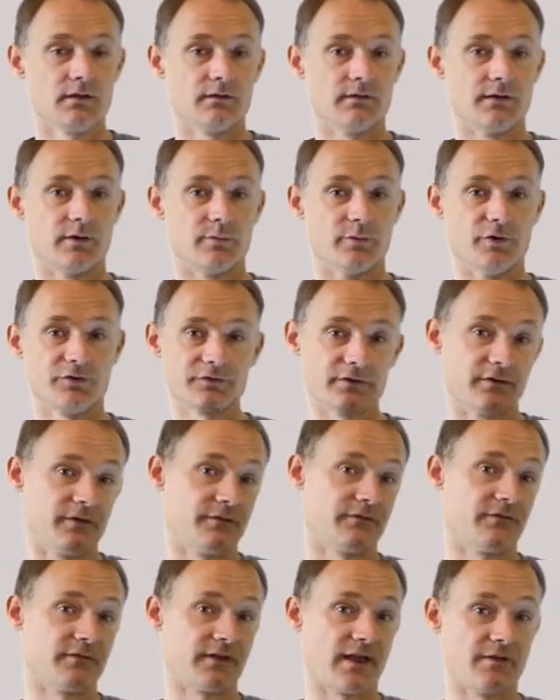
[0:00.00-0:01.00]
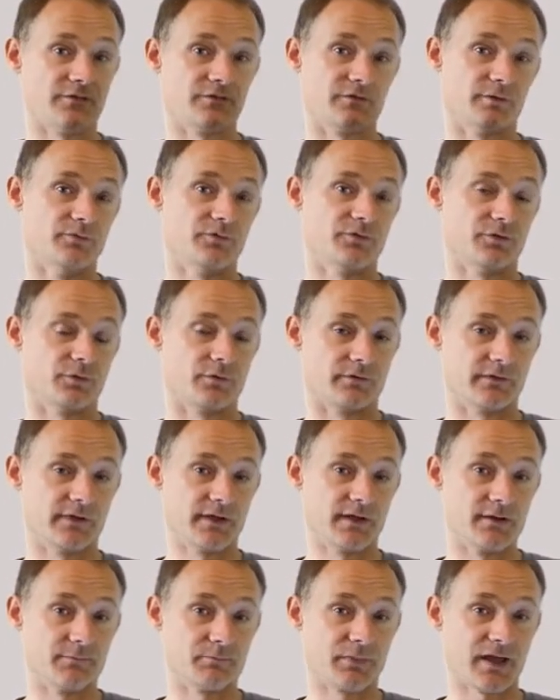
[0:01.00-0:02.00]
Now, most harnesses have some sort of
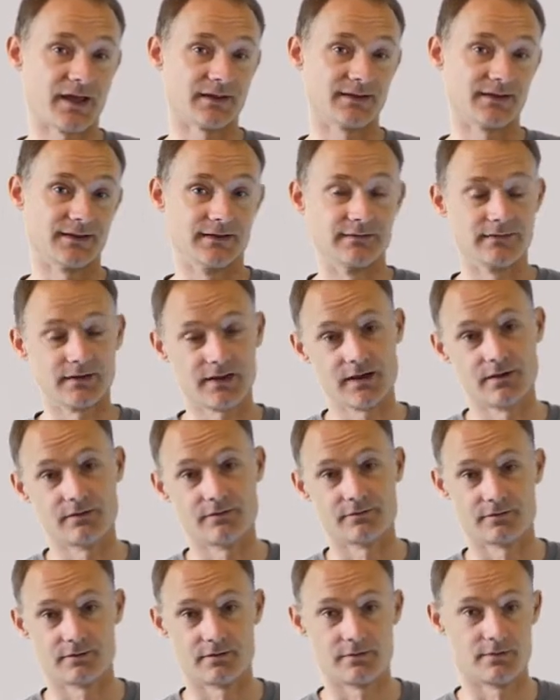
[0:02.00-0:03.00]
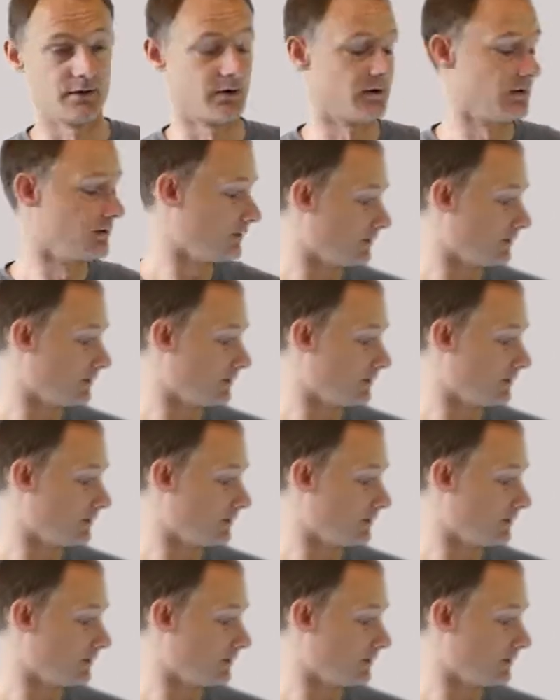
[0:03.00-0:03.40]
impact indicators on there.